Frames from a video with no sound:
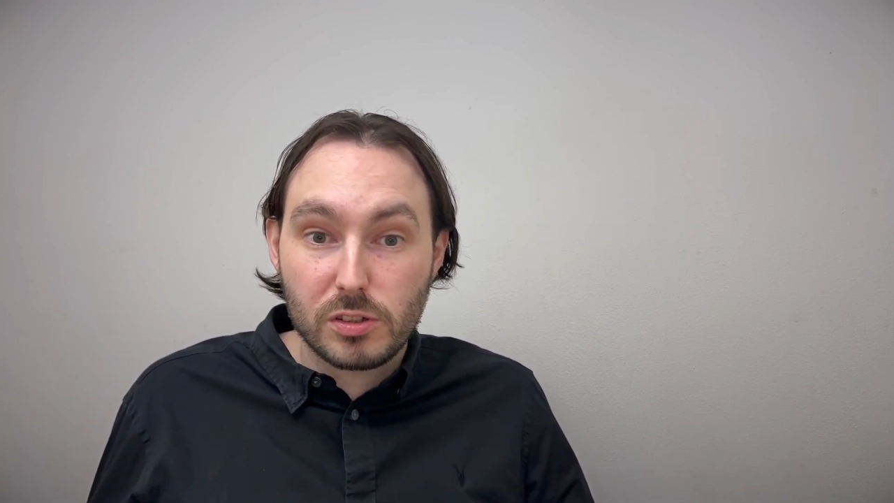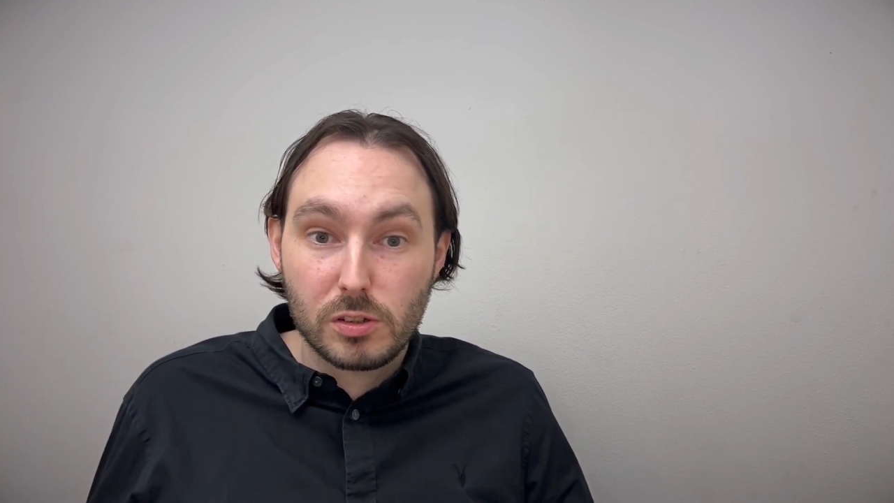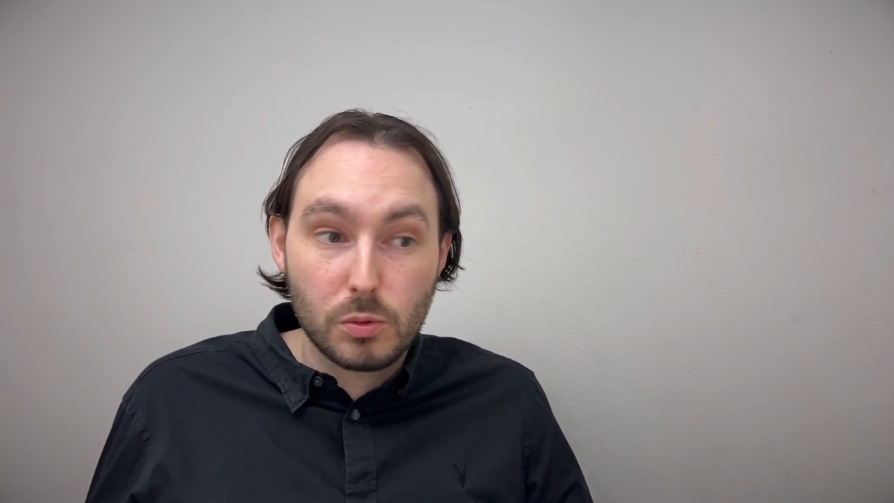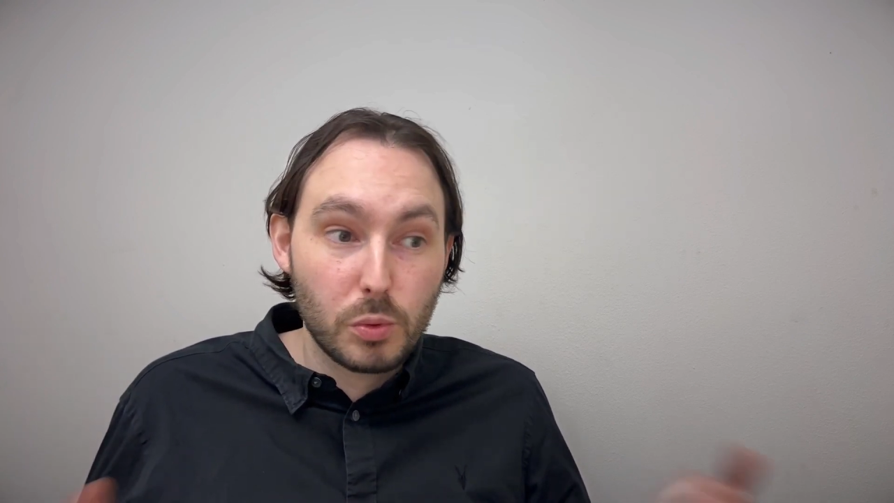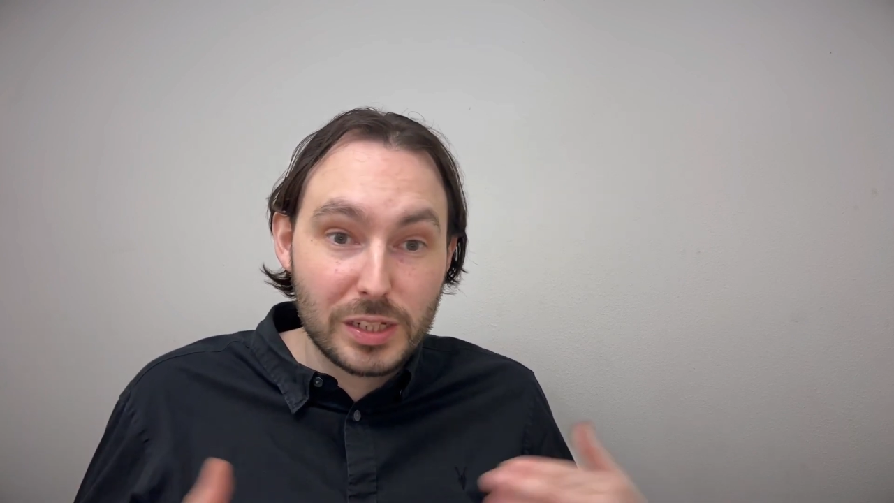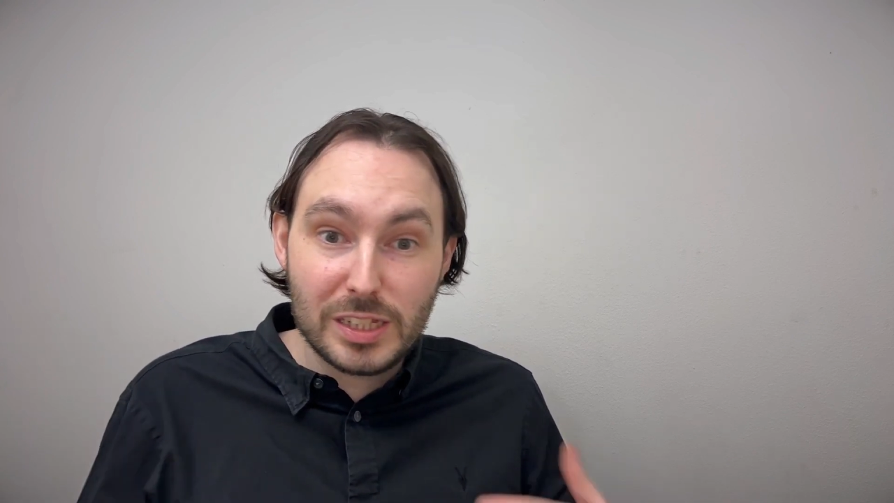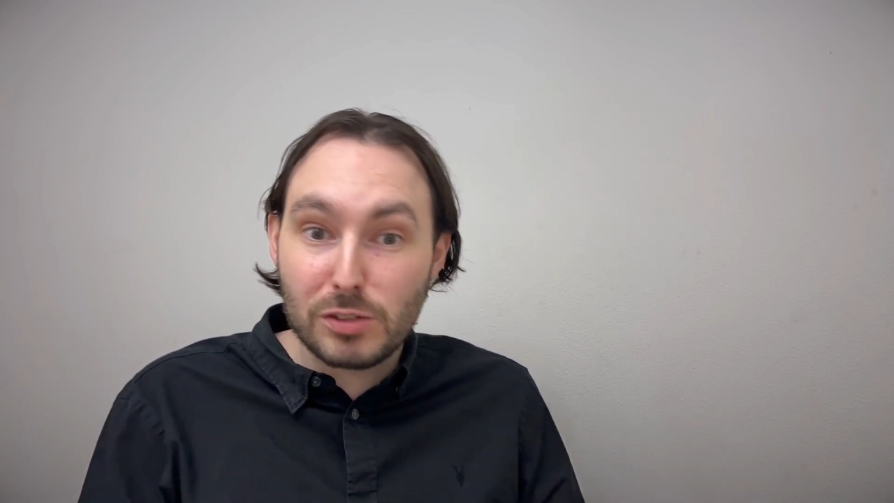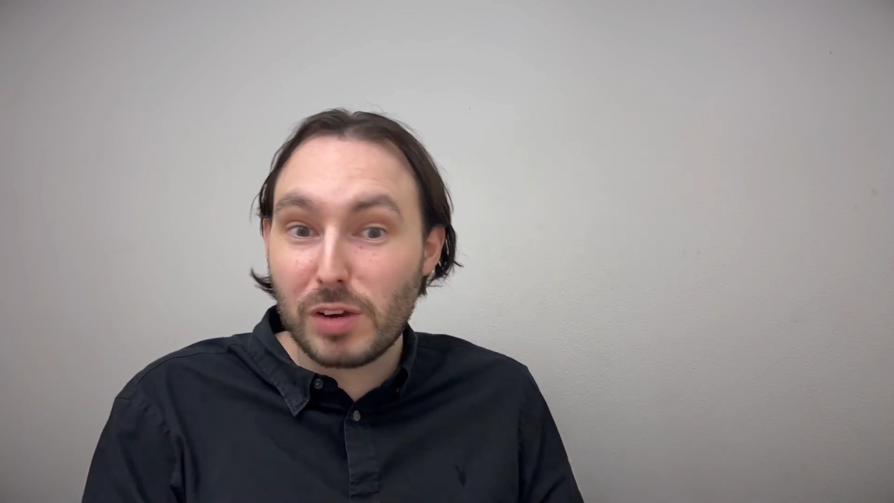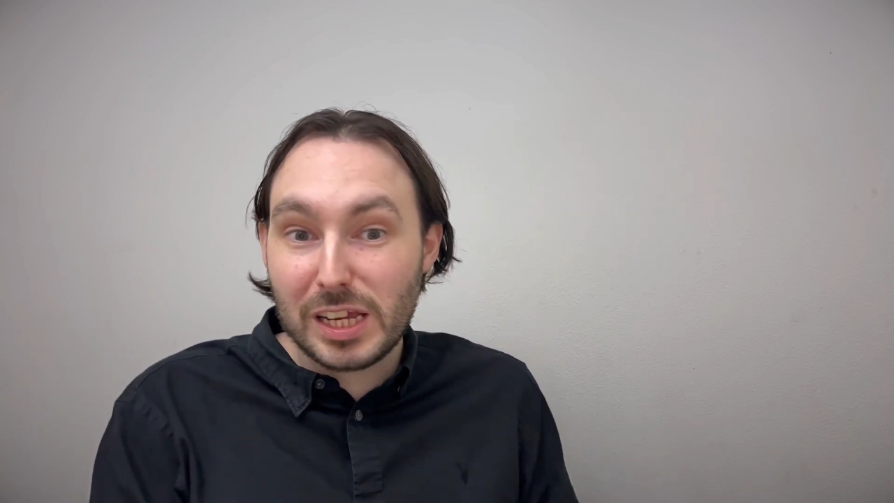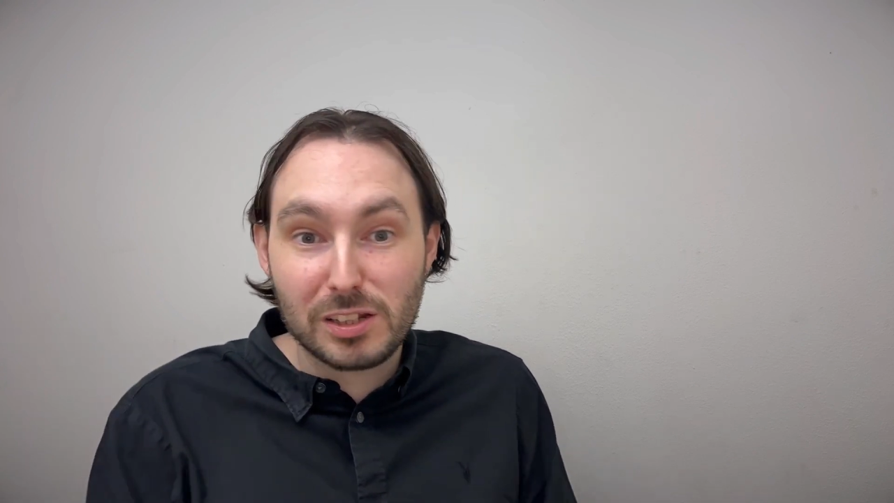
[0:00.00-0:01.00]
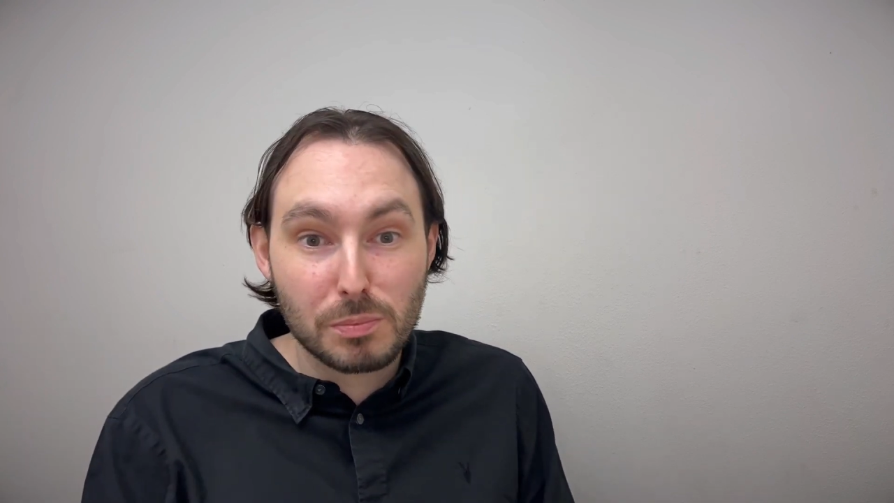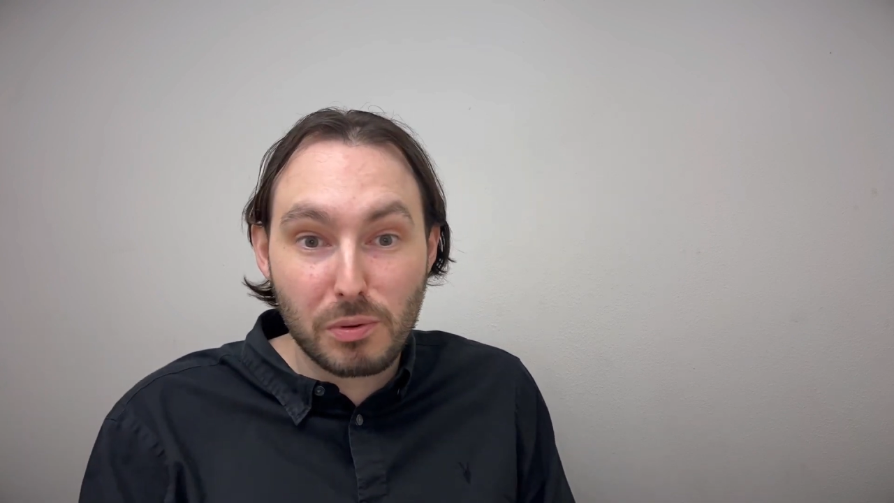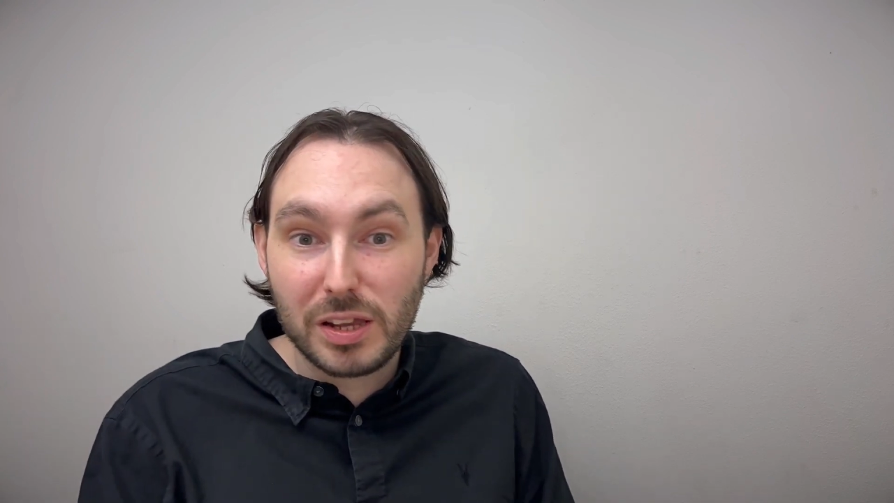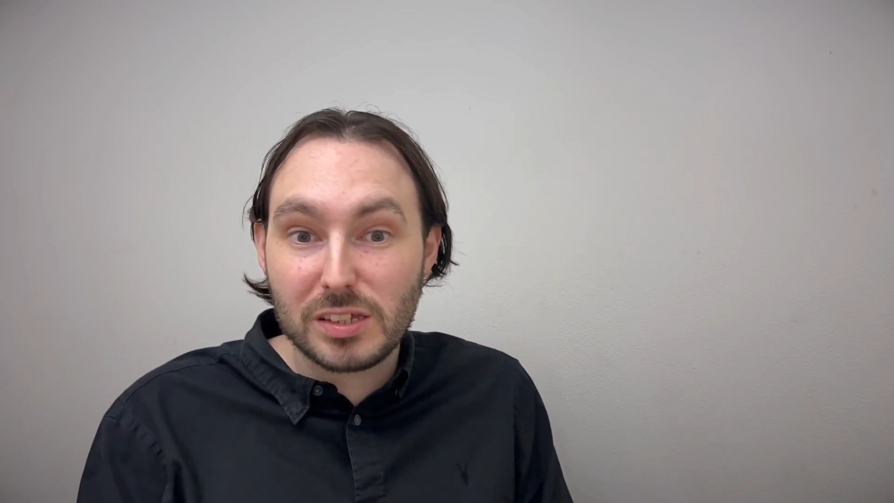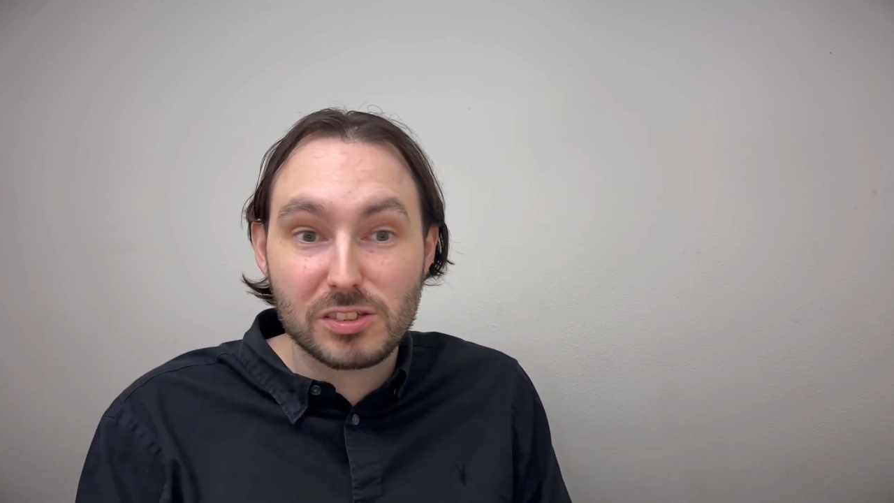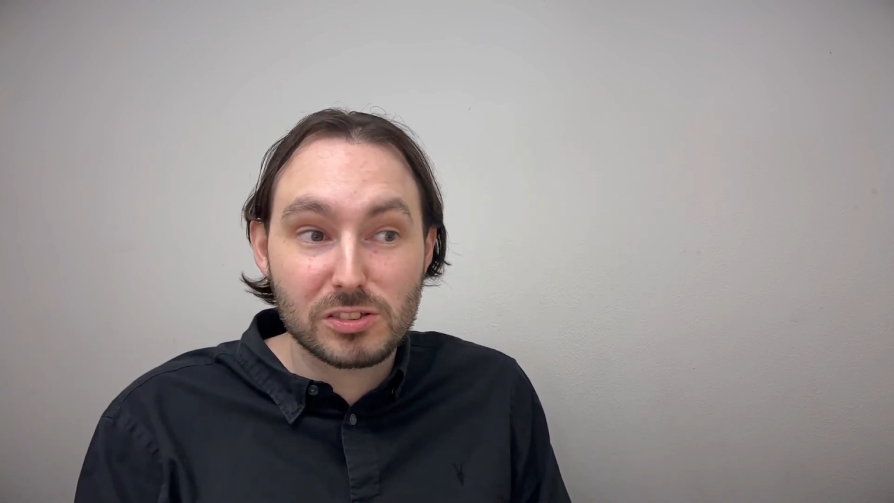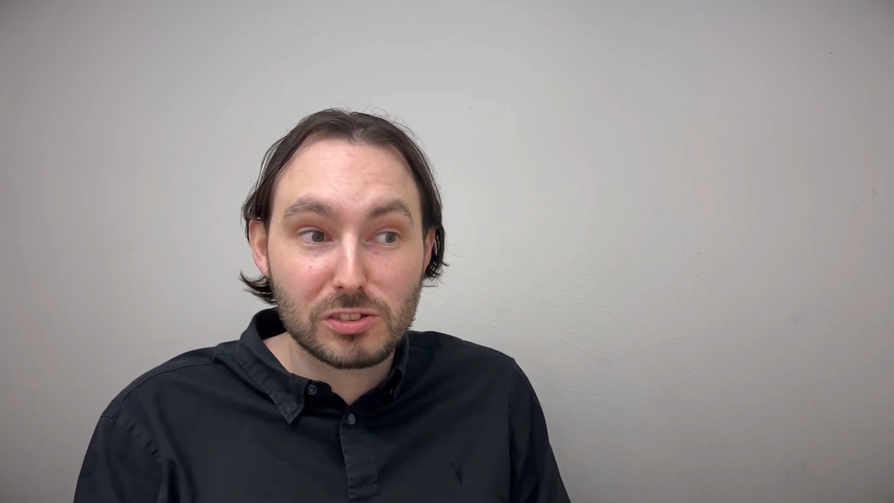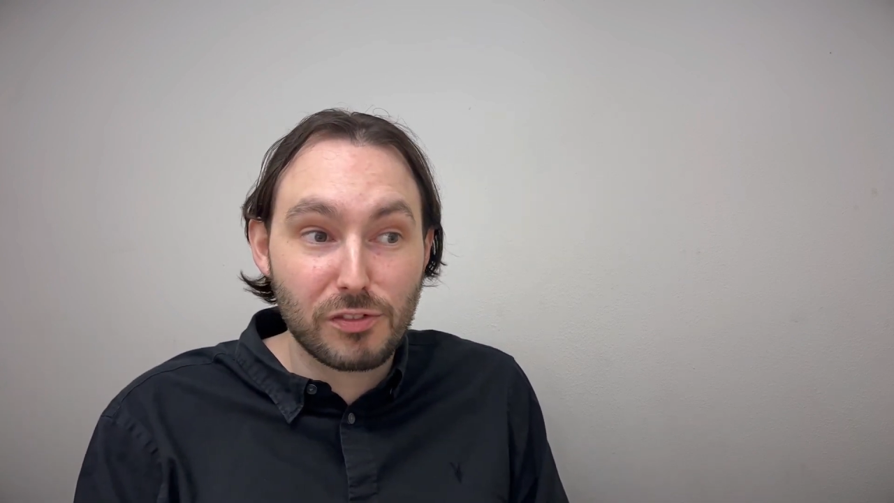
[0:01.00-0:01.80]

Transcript: We need regular breaks to